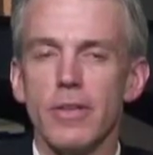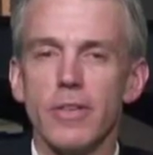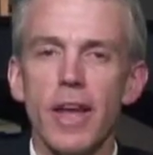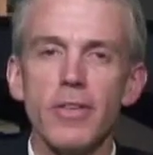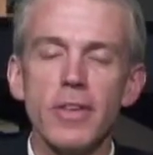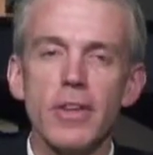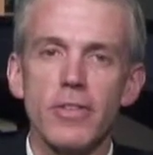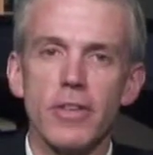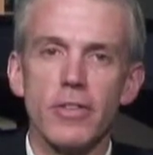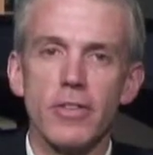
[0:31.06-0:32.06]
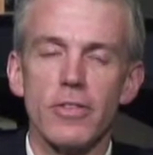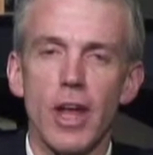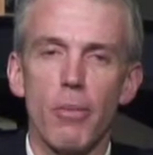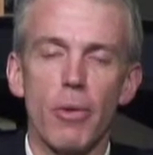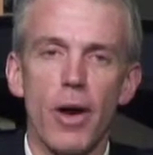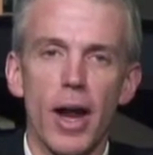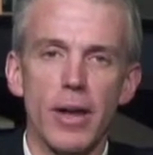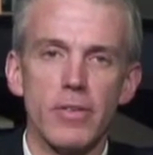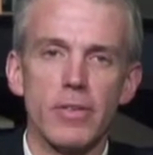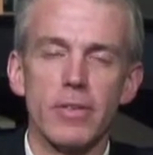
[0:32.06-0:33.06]
Testing such as
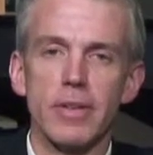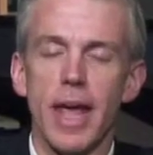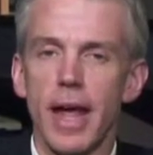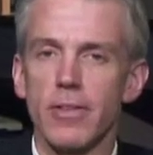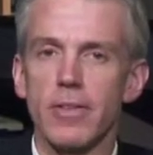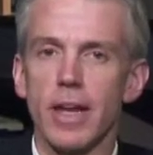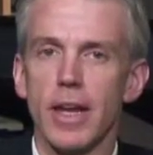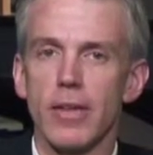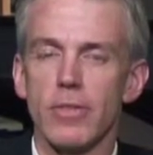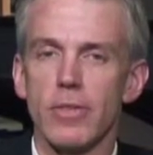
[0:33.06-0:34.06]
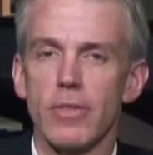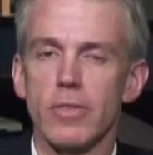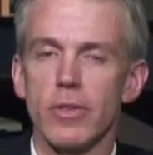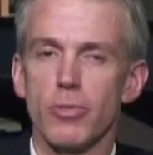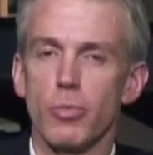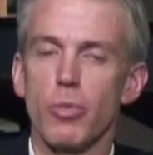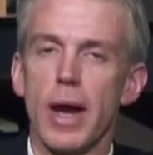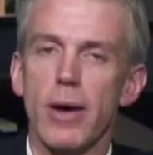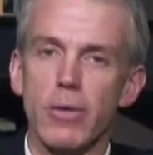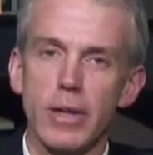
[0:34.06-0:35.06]
MRIs and CAT scans is
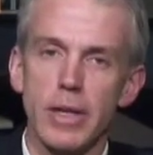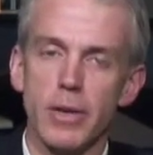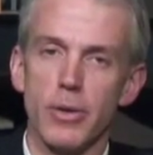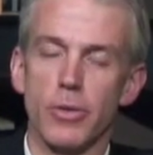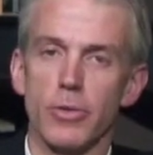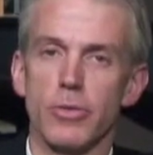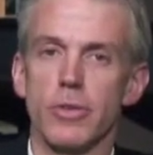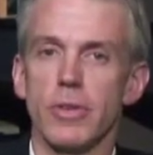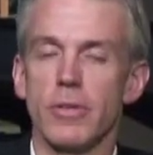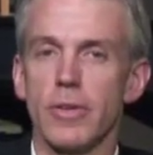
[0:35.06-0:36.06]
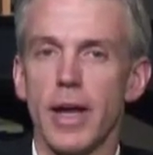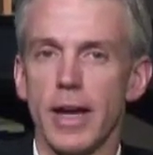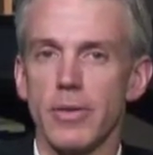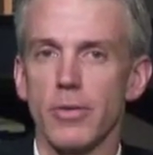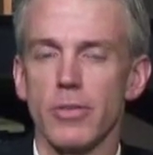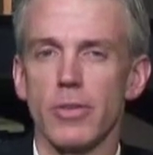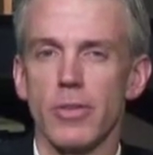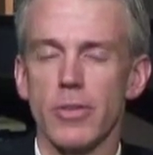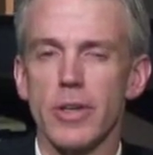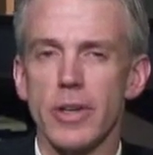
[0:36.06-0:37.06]
rarely used in the diagnosis
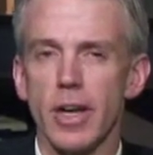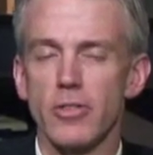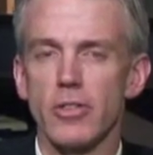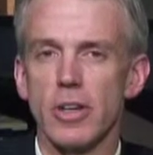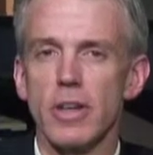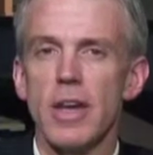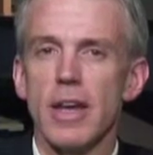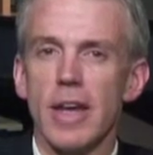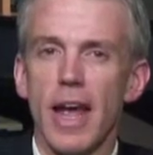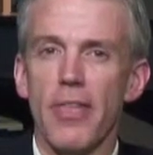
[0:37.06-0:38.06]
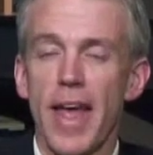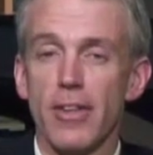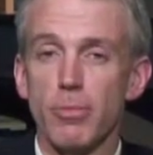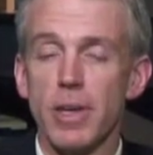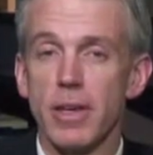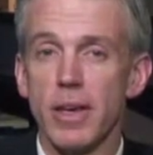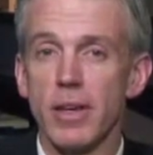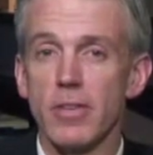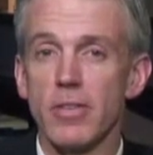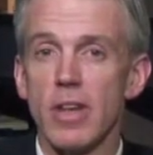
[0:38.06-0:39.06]
of concussion, and that's
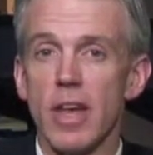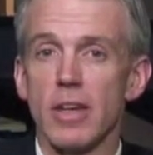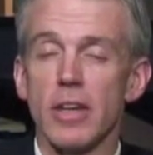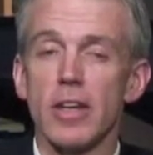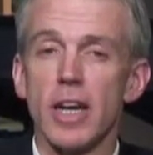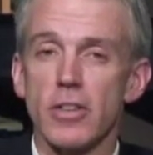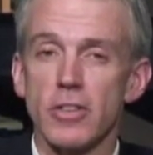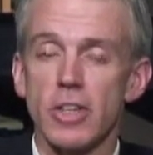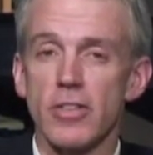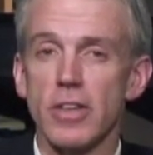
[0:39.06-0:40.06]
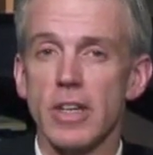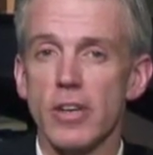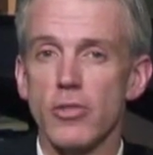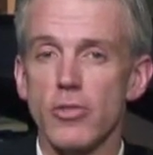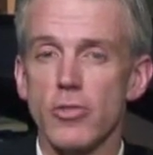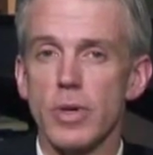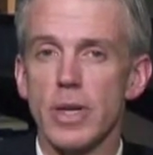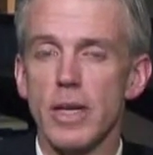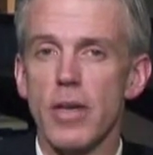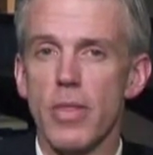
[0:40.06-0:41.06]
because concussion is an
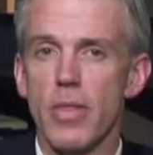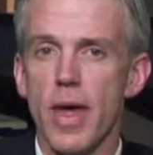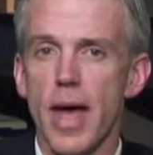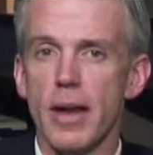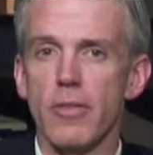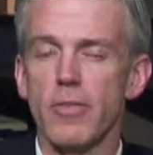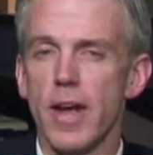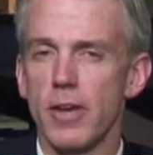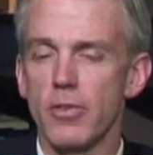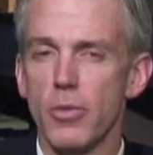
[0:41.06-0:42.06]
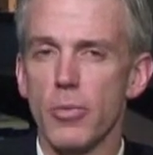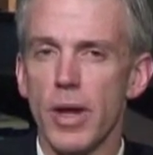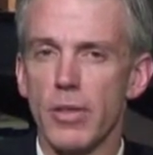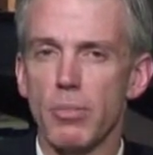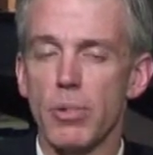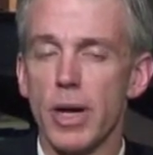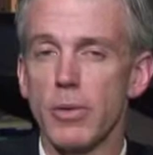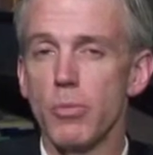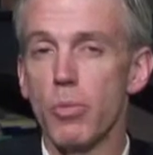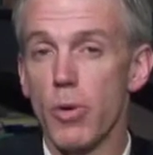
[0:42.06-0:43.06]
injury that affects the way the
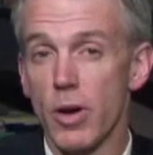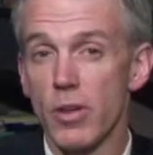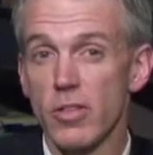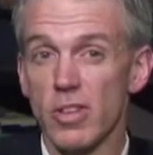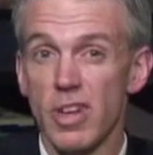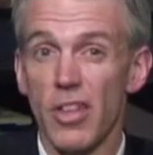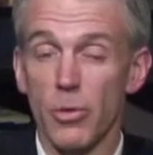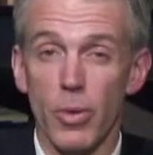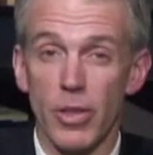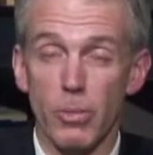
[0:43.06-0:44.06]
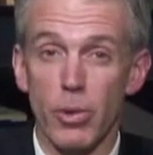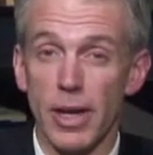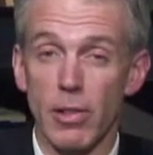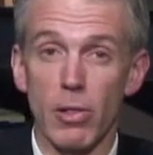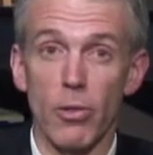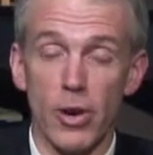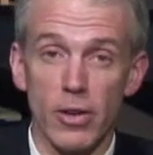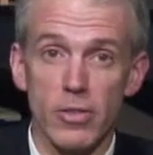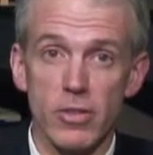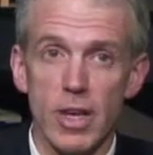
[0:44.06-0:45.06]
brain works, not the way the brain
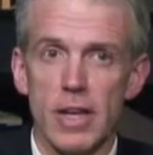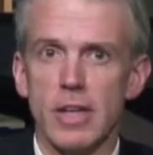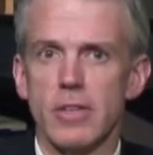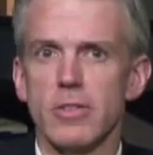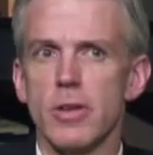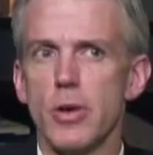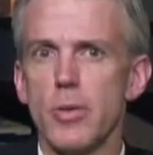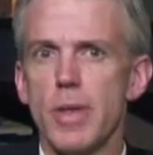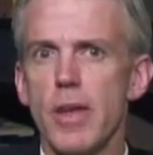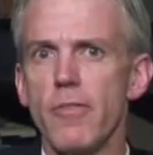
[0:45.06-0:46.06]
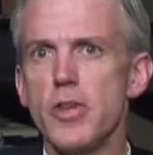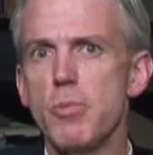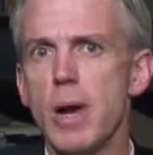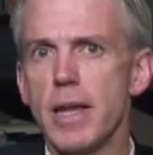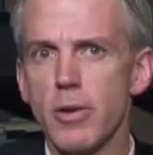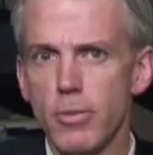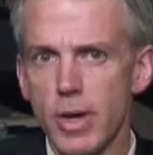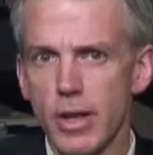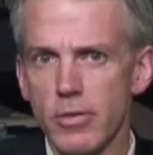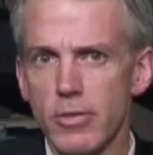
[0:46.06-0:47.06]
looks. So if you break your
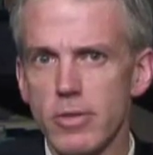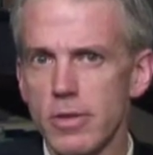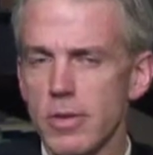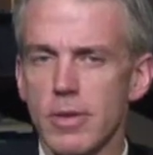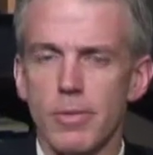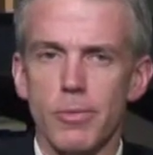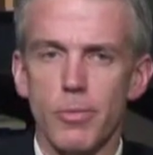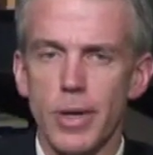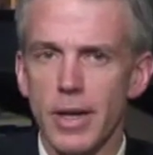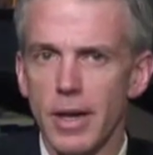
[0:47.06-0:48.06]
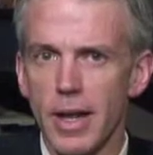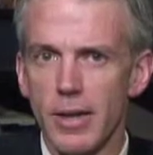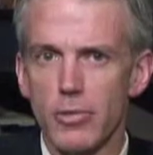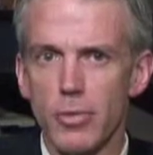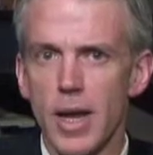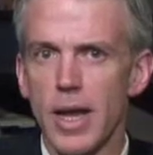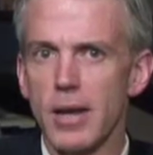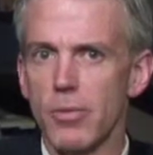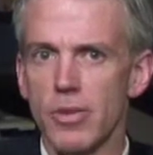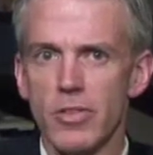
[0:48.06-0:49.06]
wrist, we get an x-ray,
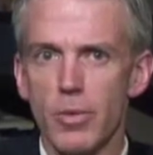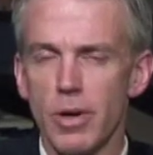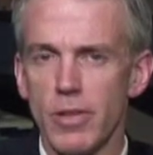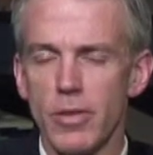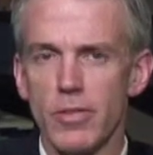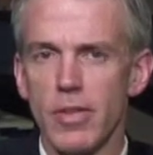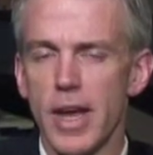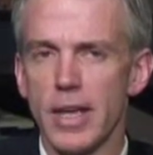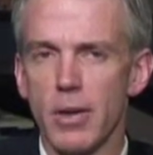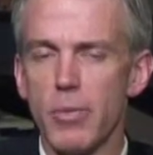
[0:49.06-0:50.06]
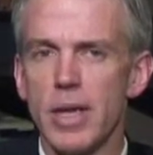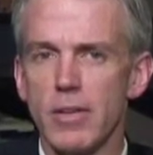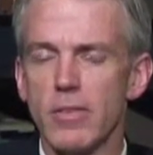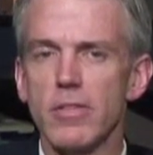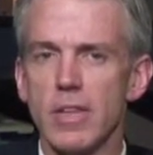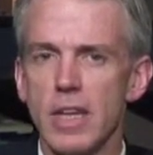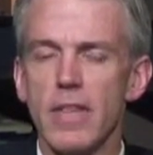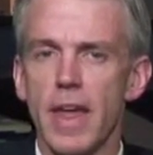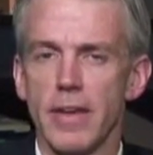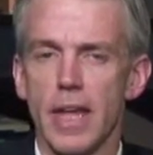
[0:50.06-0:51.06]
we see what it looks like, and we can see
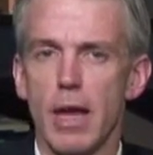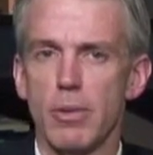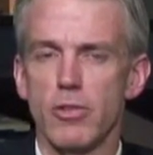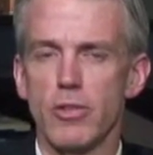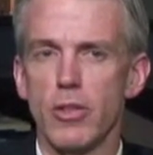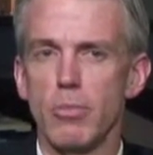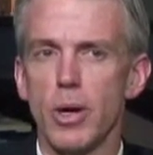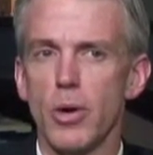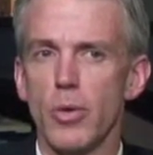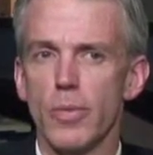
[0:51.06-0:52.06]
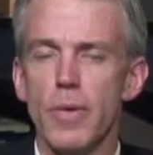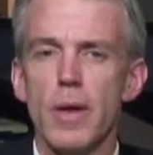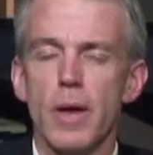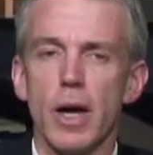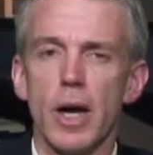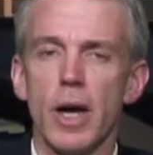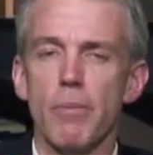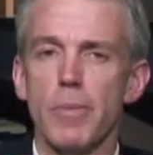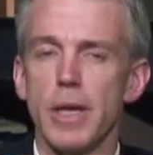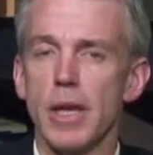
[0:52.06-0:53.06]
that damage to the bone.
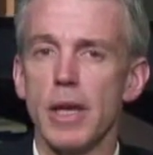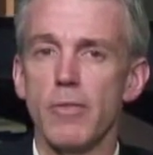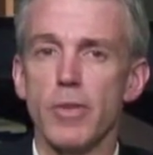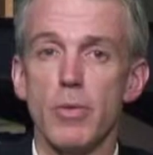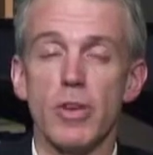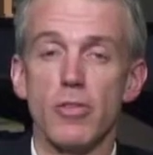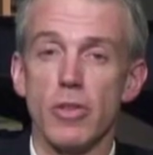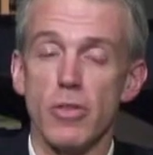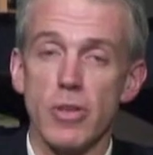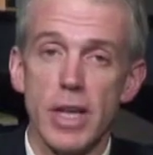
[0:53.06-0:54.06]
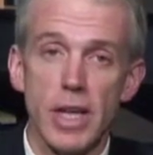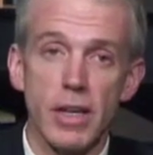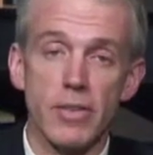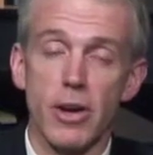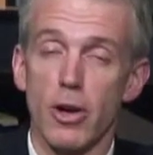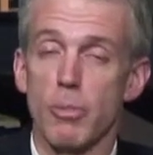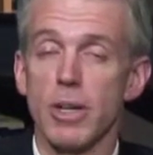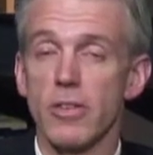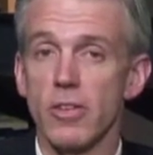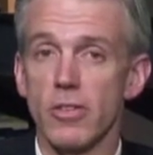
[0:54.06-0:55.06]
If you injure your knee and tear a
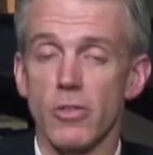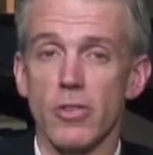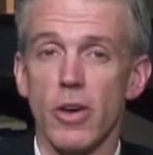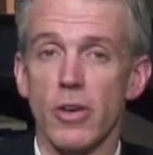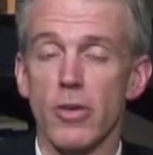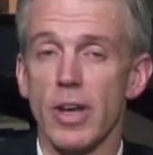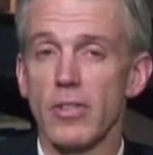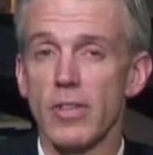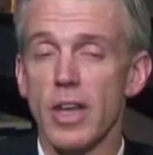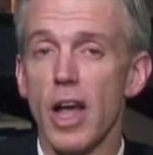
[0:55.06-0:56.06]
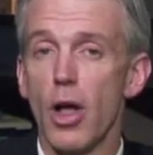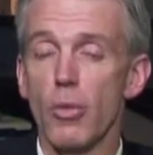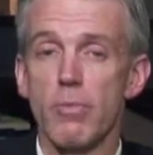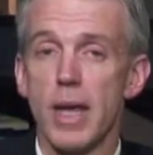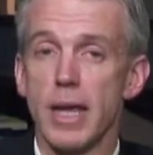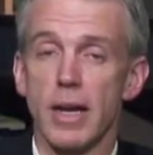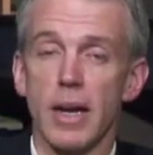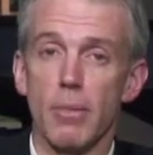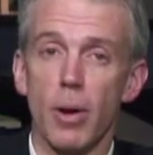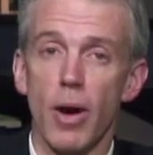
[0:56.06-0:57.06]
meniscus or tear your ACL, we may get an
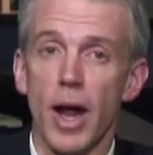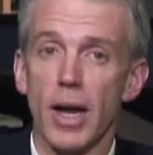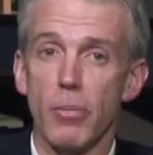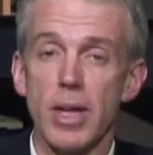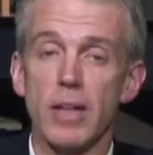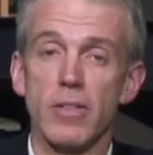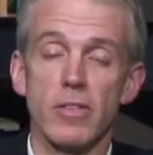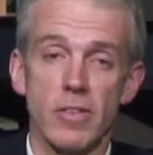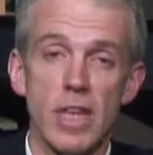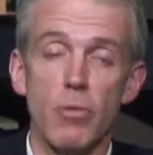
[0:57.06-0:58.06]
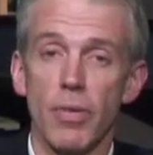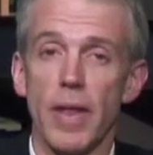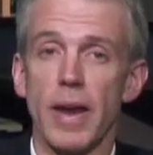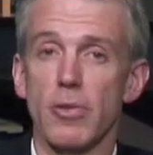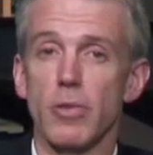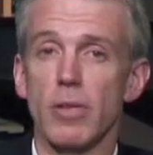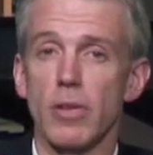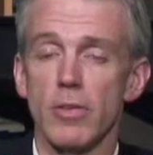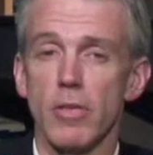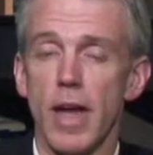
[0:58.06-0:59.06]
MRI and we can see what that injury
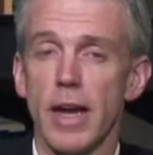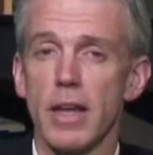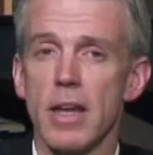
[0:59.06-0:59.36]
looks like.